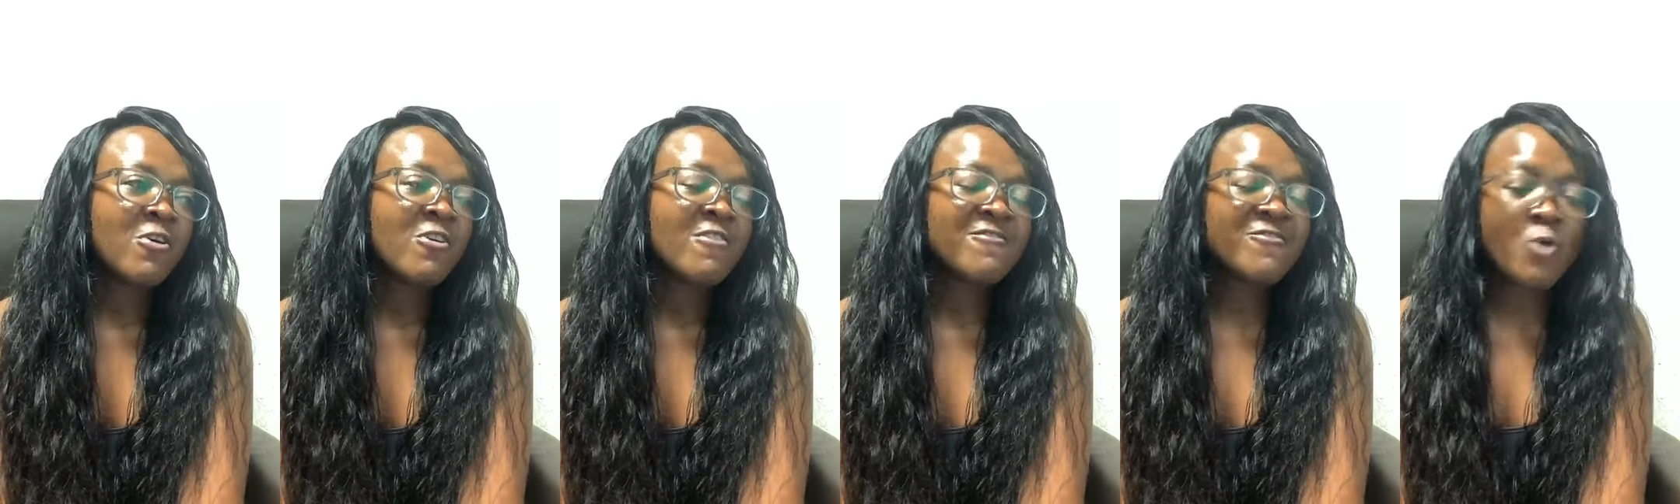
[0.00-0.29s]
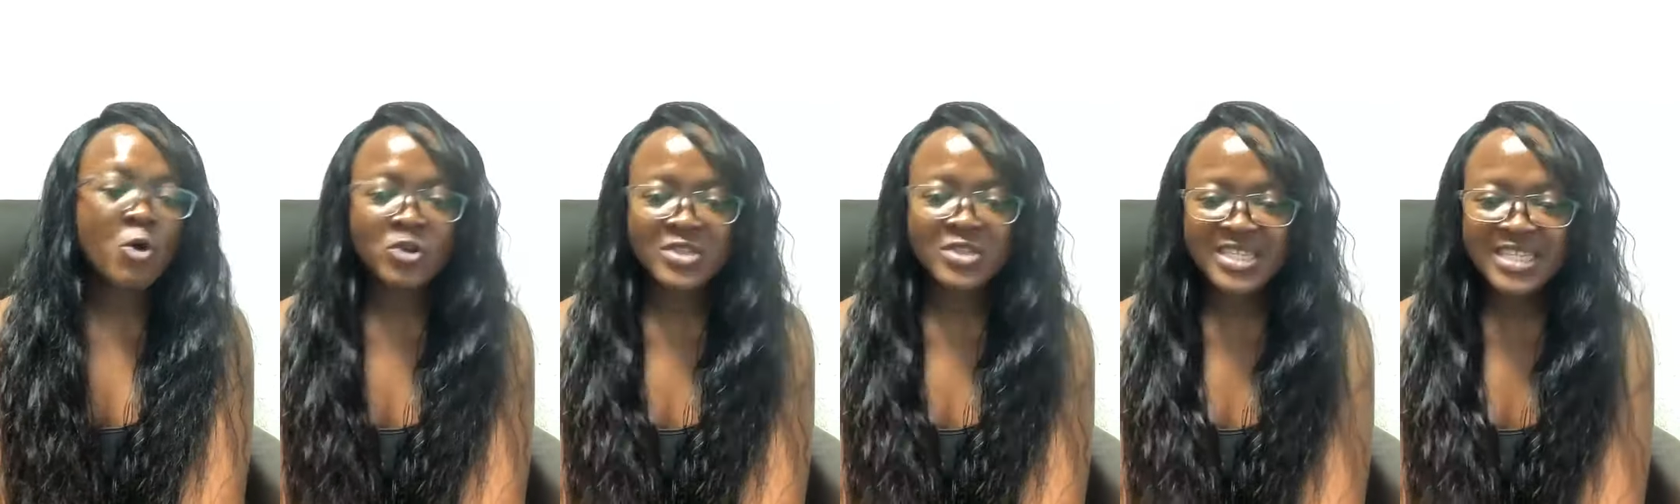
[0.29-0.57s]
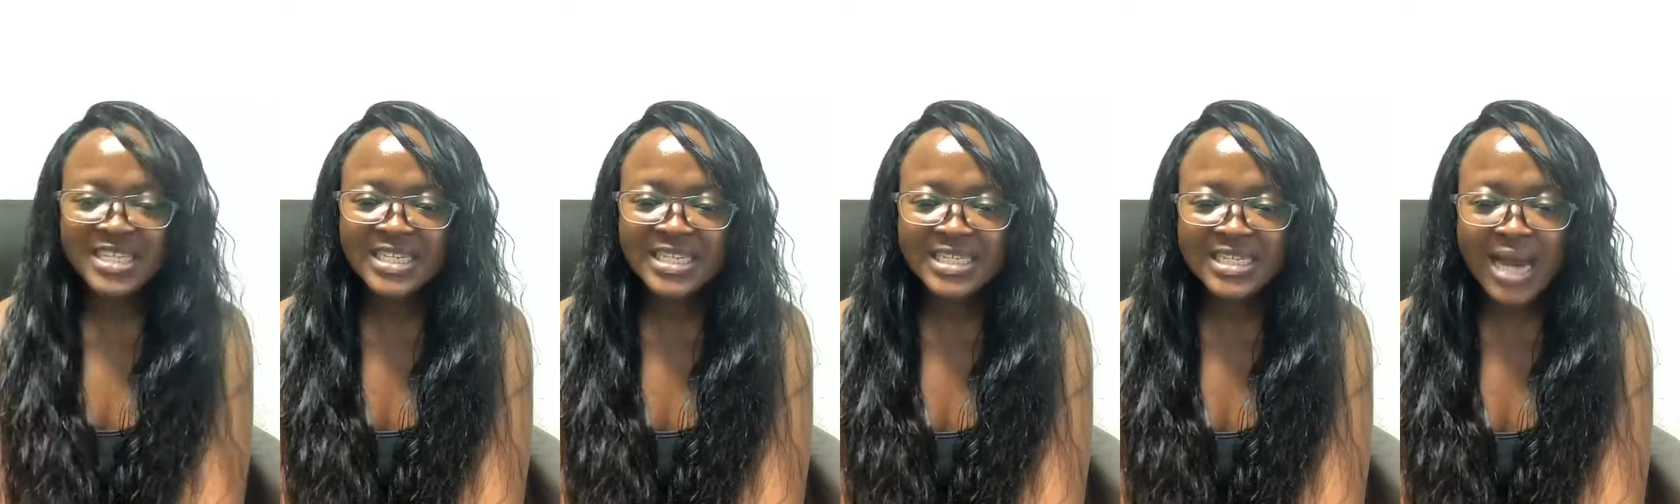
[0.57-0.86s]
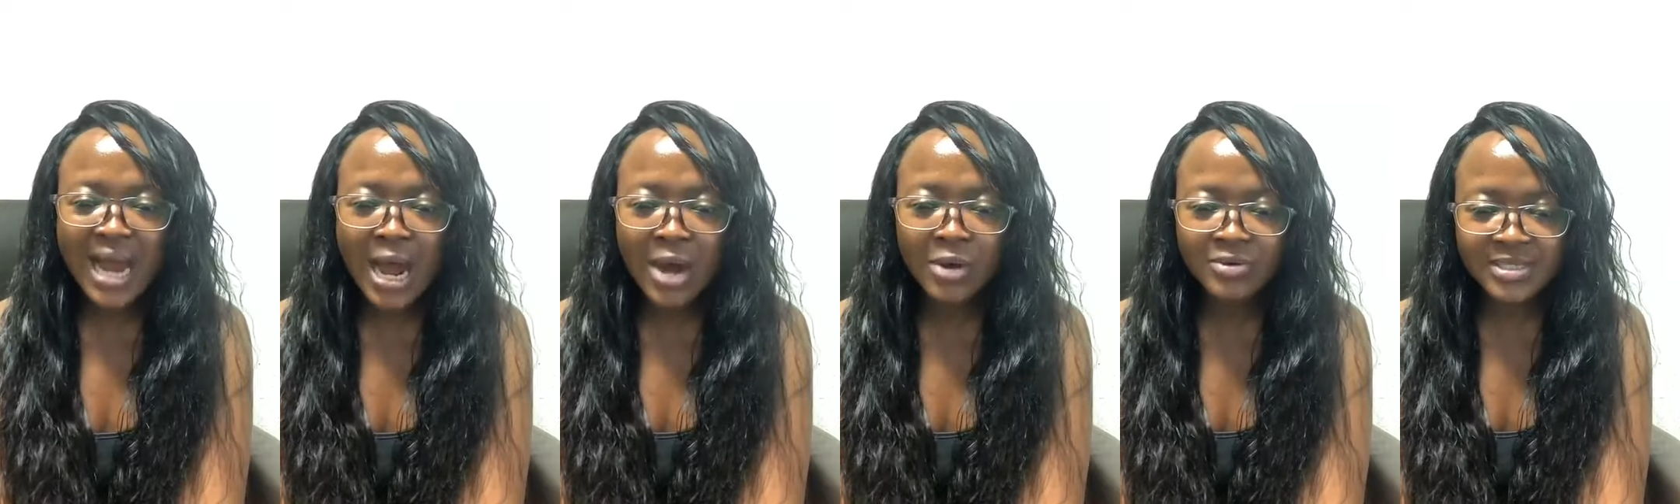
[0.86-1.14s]

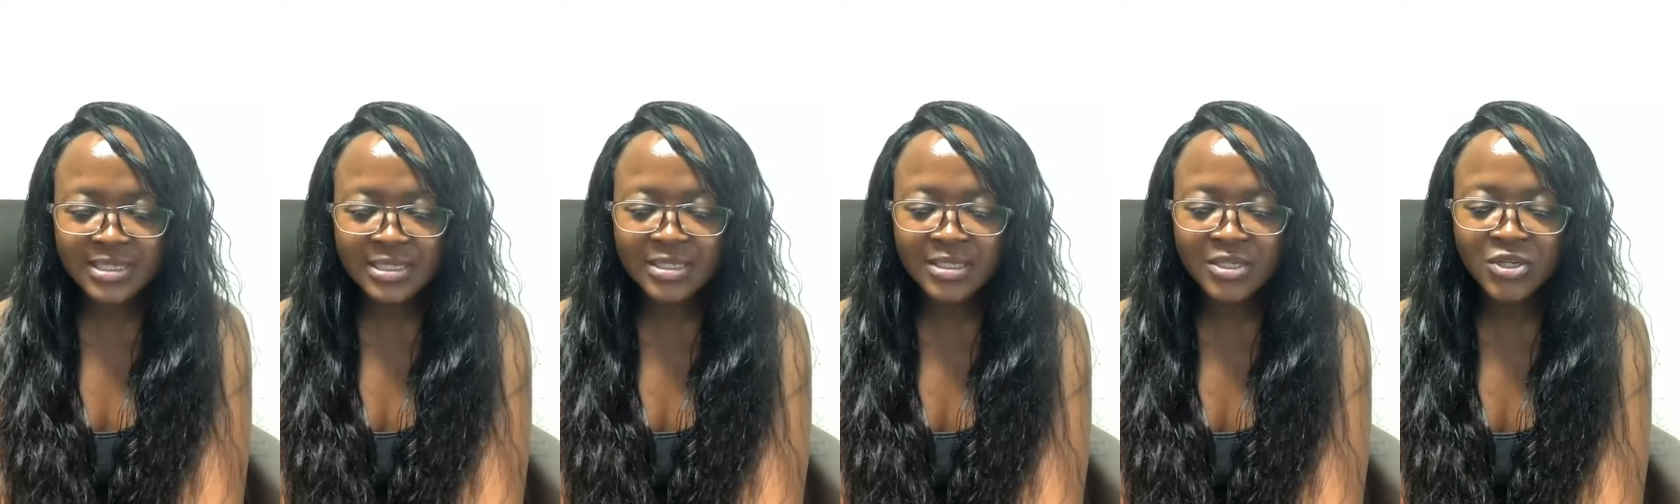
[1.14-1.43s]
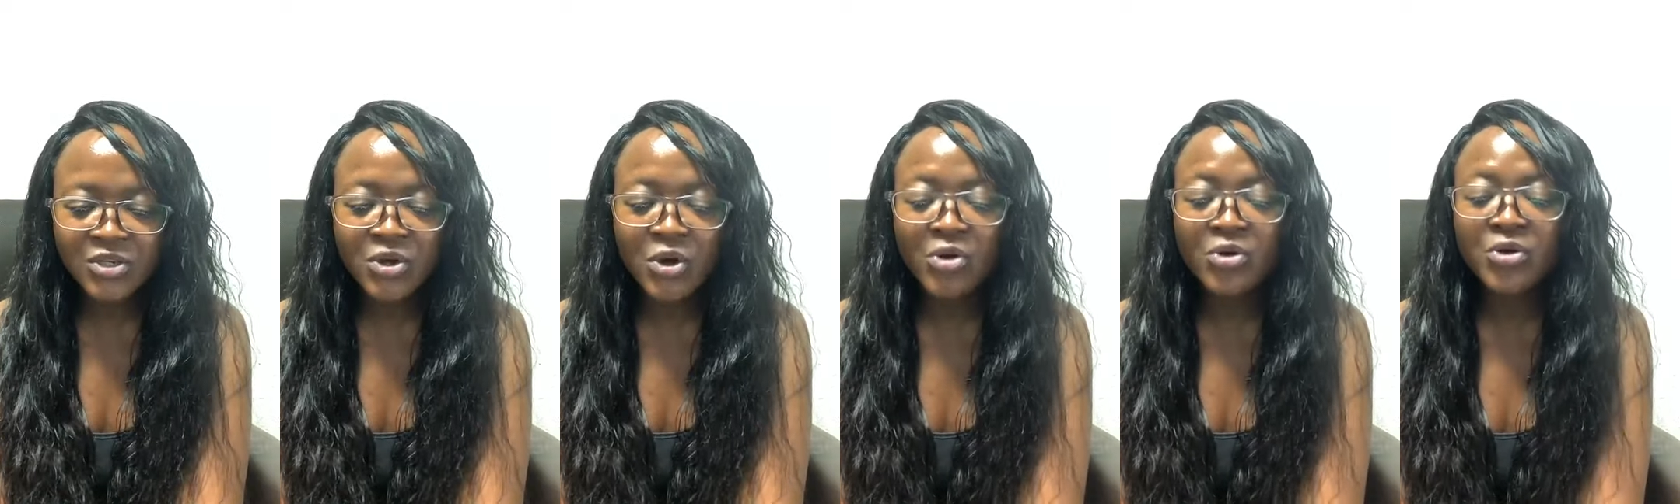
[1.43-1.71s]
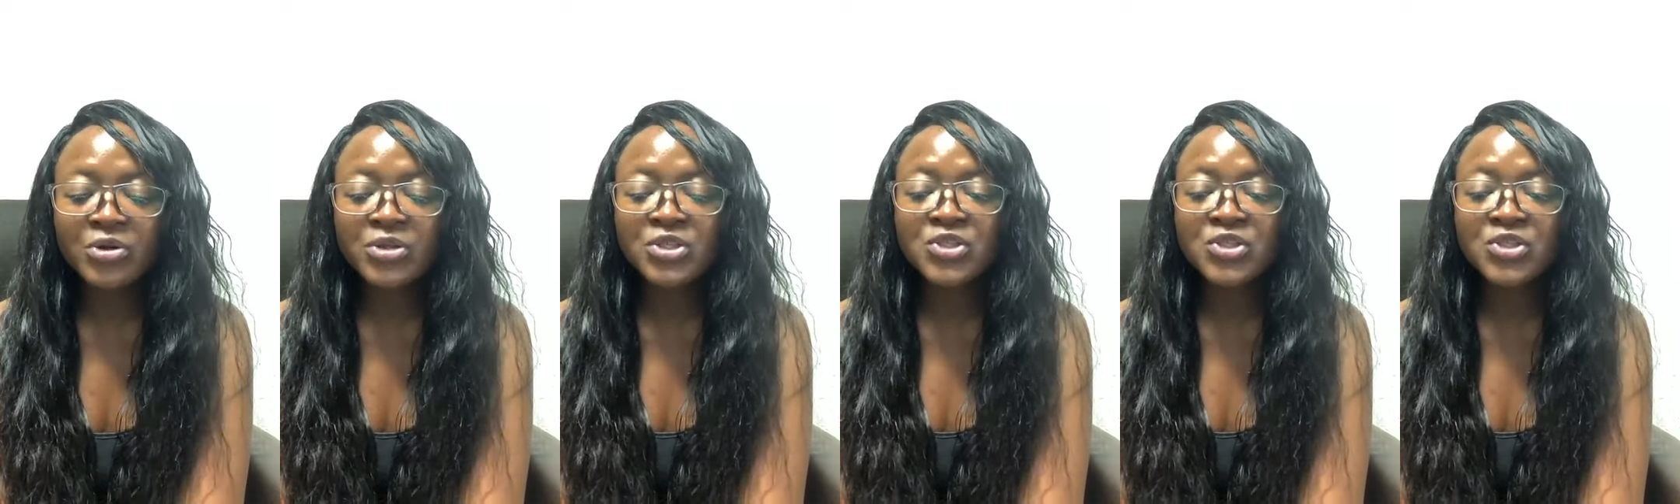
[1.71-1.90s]
14,000 euro